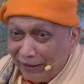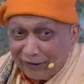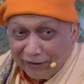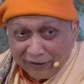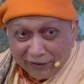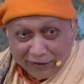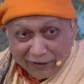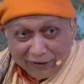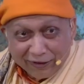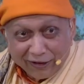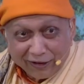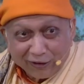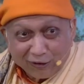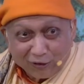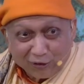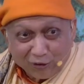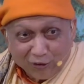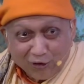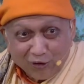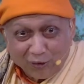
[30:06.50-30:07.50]
cutting
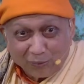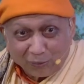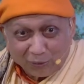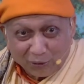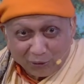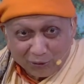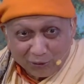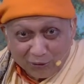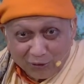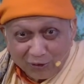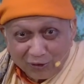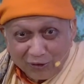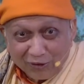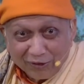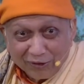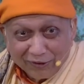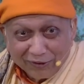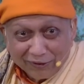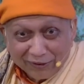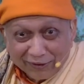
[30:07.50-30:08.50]
that rope, you
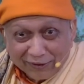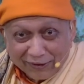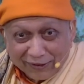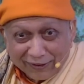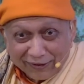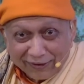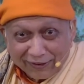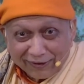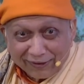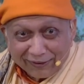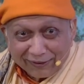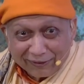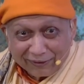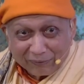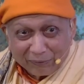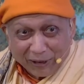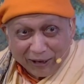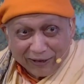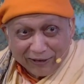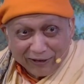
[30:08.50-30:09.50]
know,
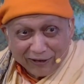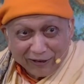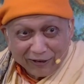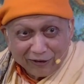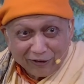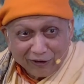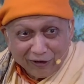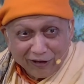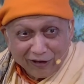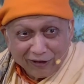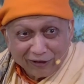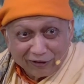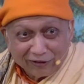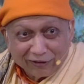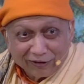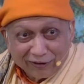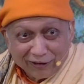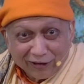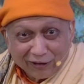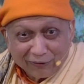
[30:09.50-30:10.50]
uh, by their
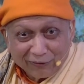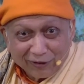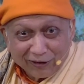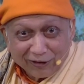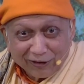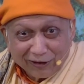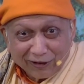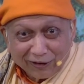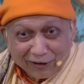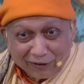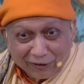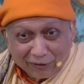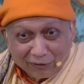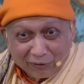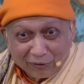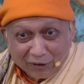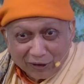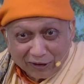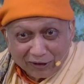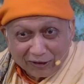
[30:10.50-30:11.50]
teeth. They were
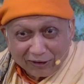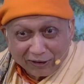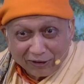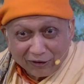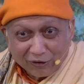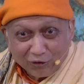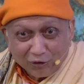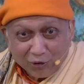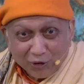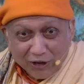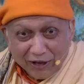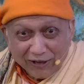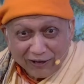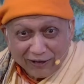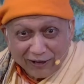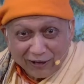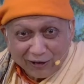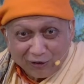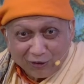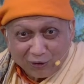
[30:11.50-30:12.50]

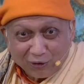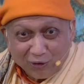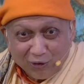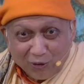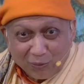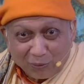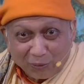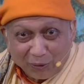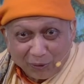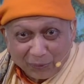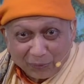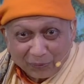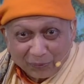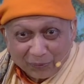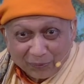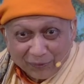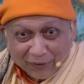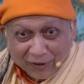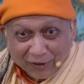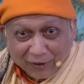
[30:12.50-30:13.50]
chewing that rope.
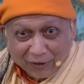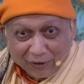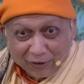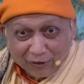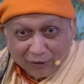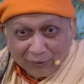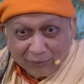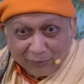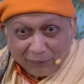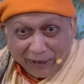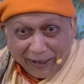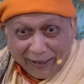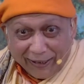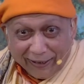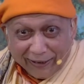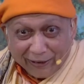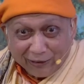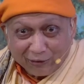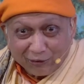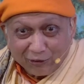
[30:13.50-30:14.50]
Oh
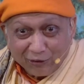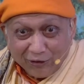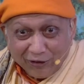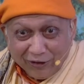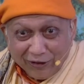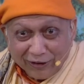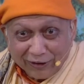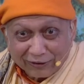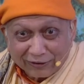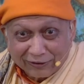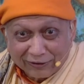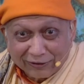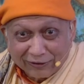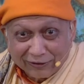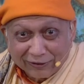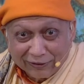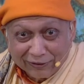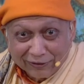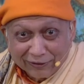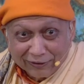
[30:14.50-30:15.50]
my
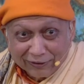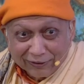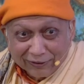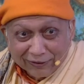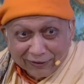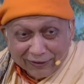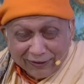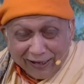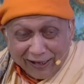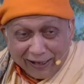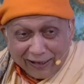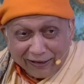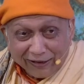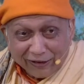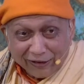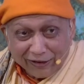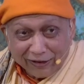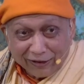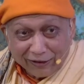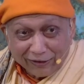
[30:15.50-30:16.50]
goodness!
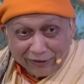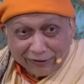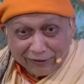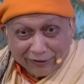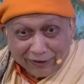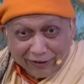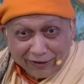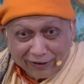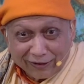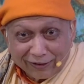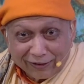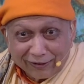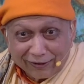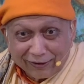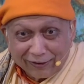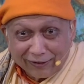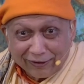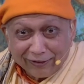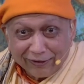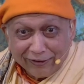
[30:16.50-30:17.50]
That is the
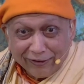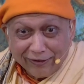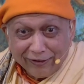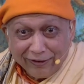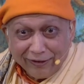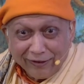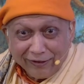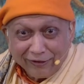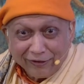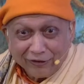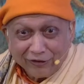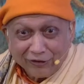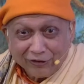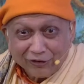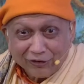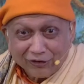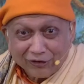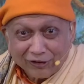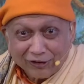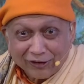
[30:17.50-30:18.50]

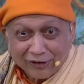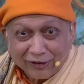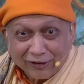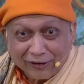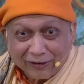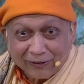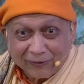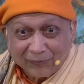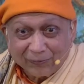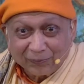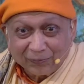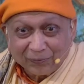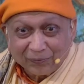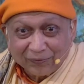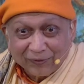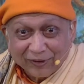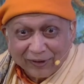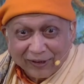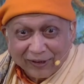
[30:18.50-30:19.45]
condition.